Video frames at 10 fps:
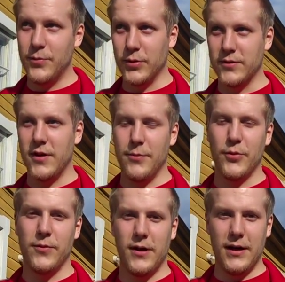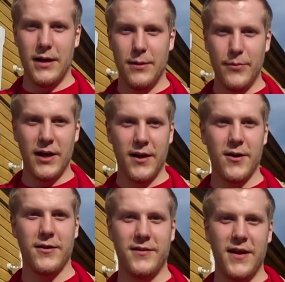put a
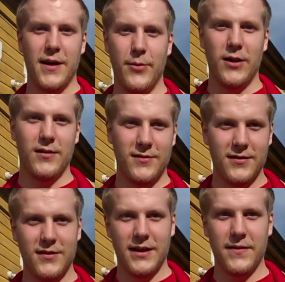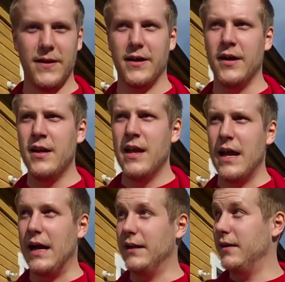billiard table in there.
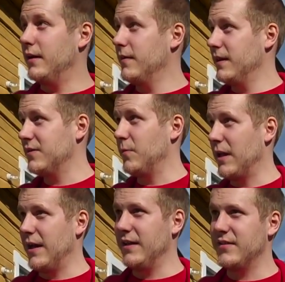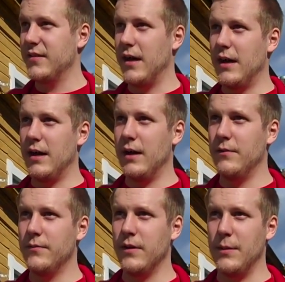And this place,
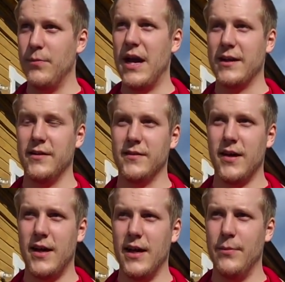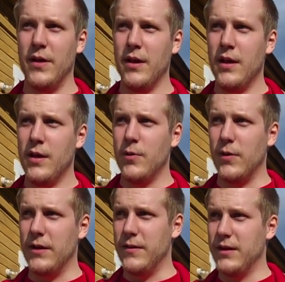in back in time
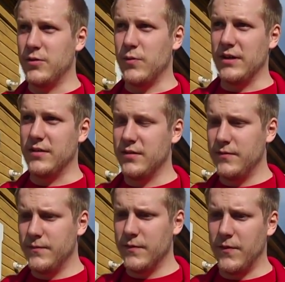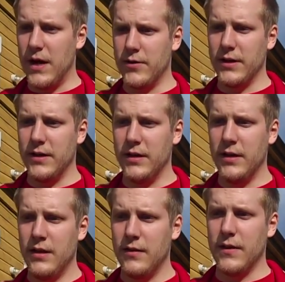when this was founded,
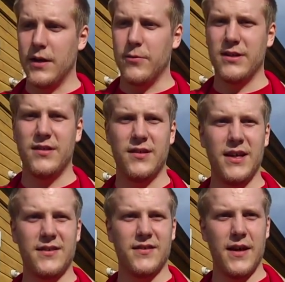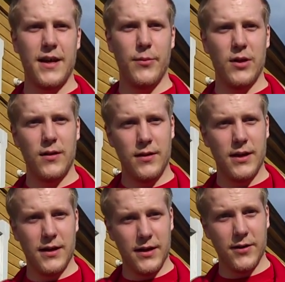there was 6 table
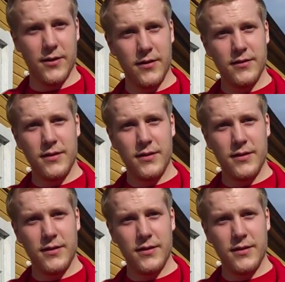in here.